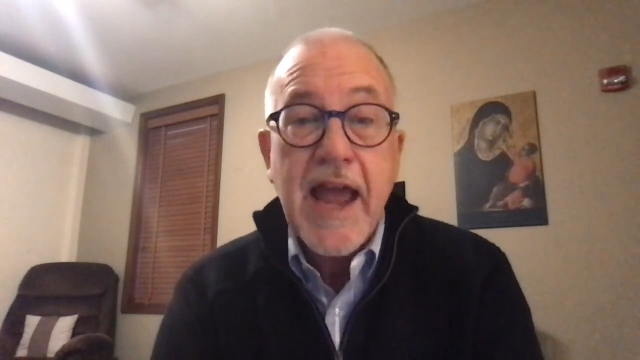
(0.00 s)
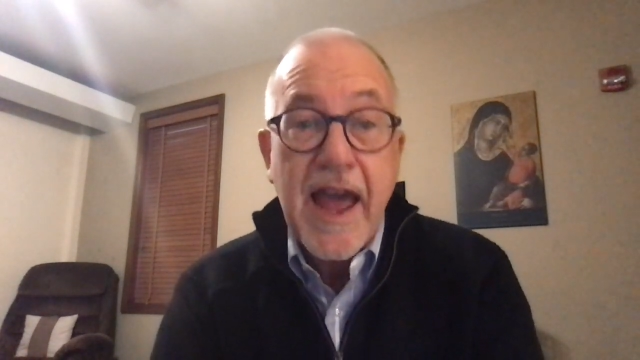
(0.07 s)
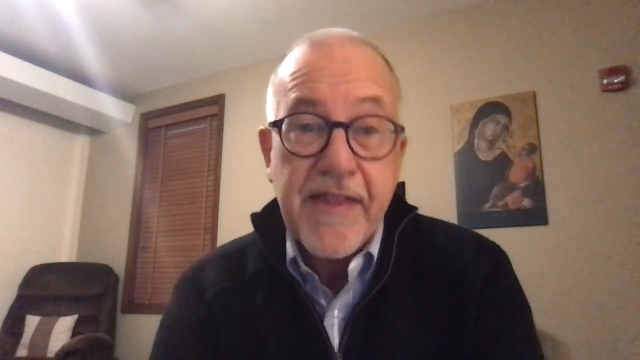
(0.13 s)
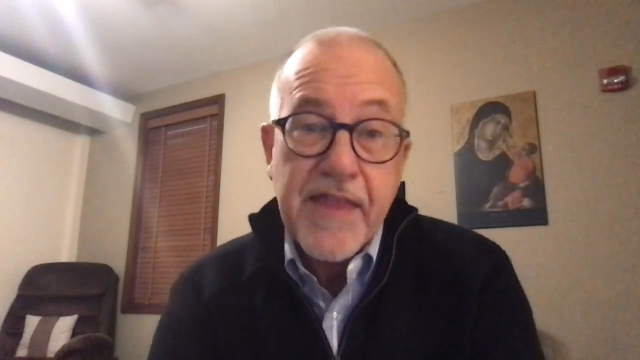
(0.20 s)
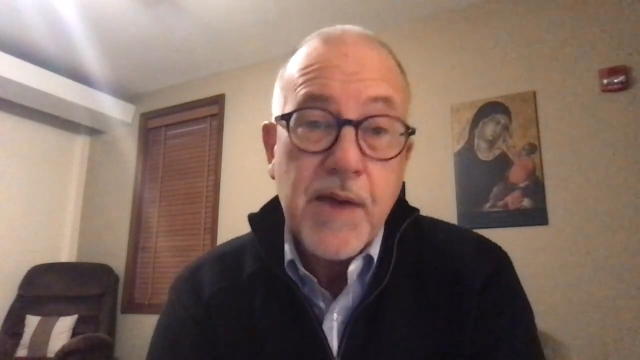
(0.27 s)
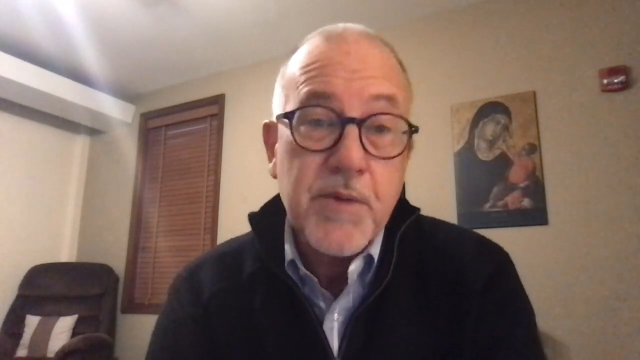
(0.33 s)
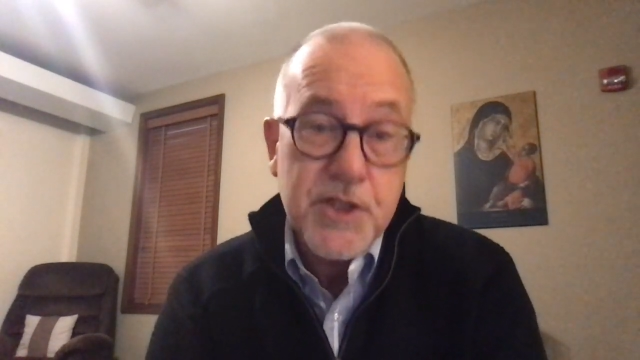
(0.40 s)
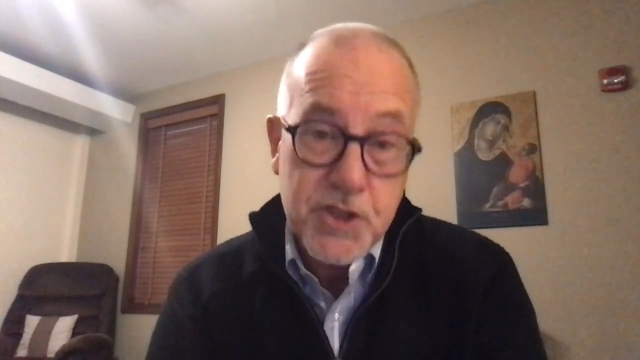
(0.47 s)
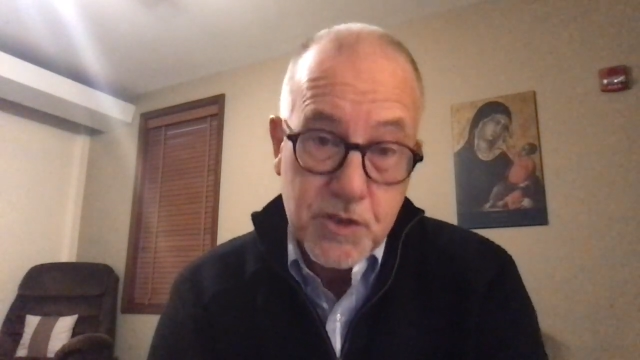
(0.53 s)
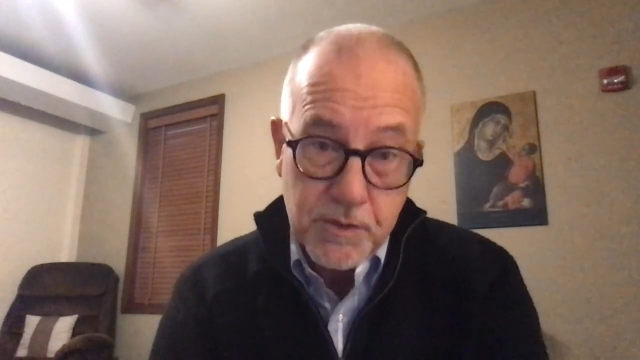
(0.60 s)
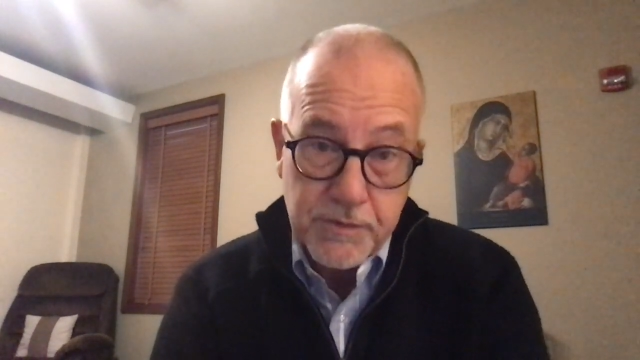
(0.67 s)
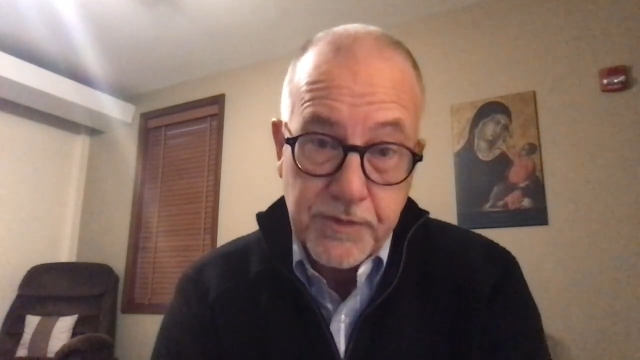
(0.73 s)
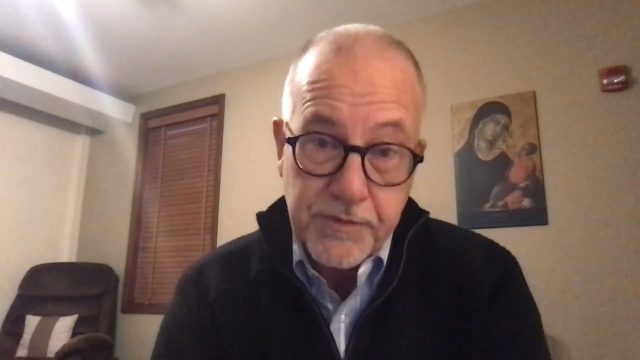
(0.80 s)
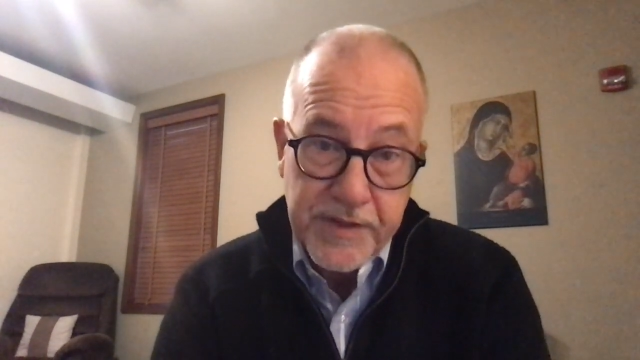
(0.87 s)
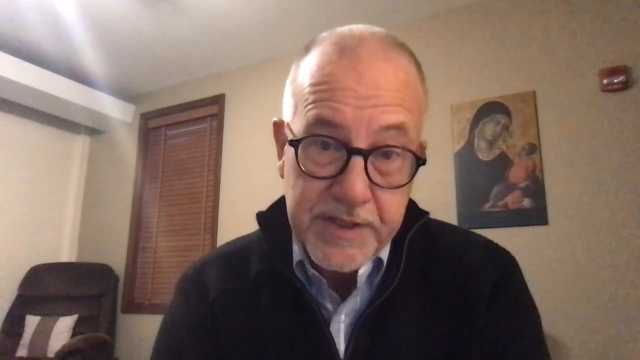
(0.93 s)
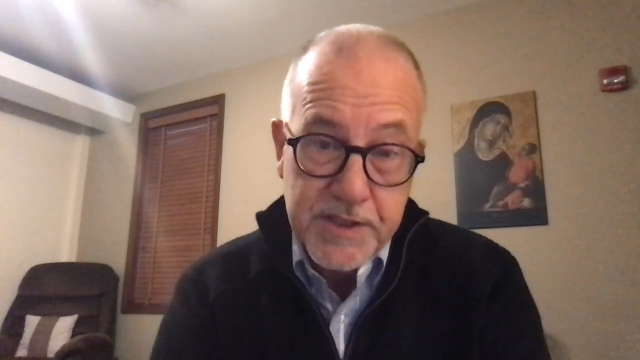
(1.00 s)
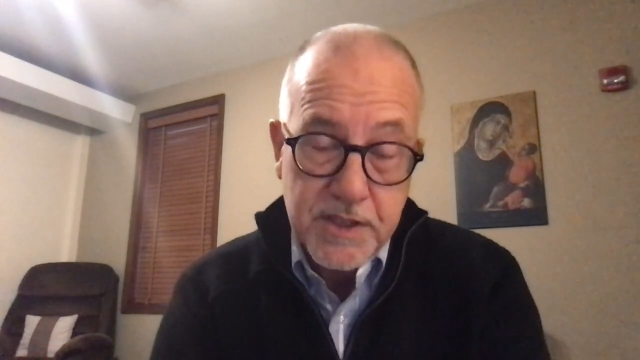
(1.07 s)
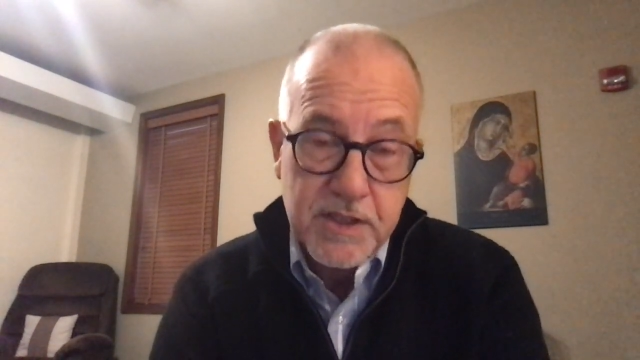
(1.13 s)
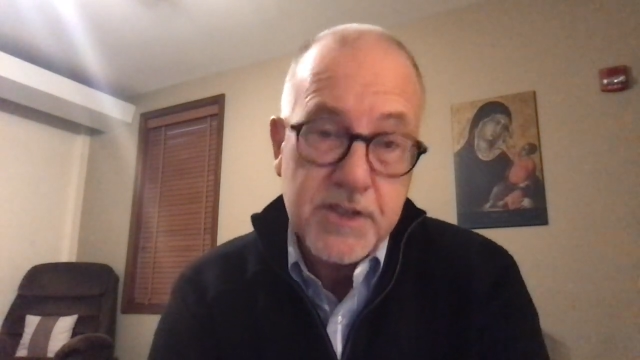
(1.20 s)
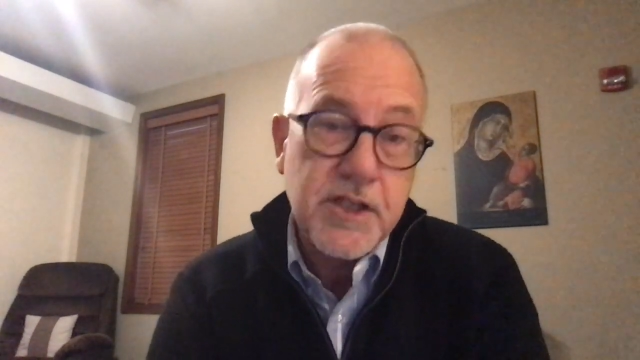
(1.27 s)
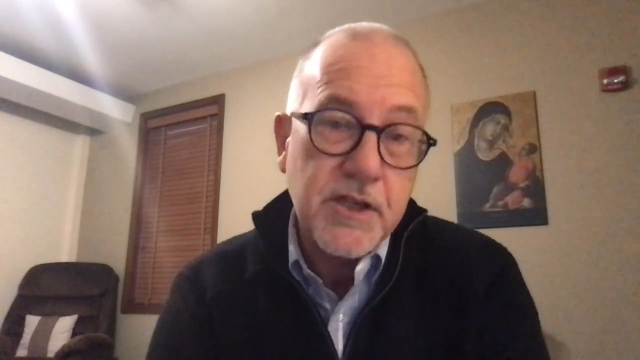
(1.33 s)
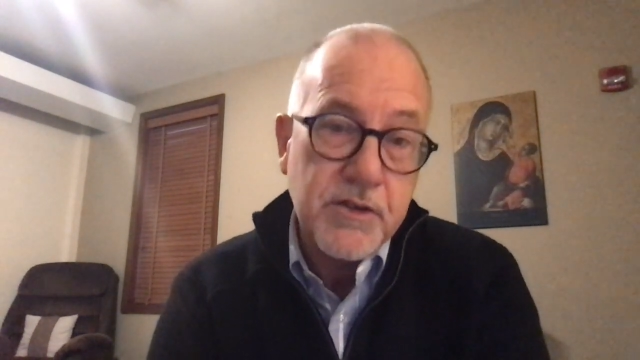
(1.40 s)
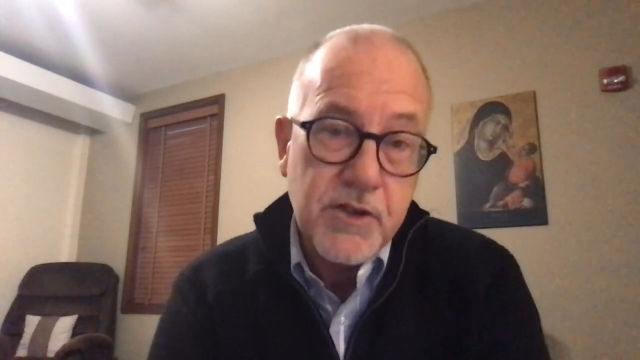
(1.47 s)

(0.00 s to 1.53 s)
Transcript: And that was true for Vincent, too.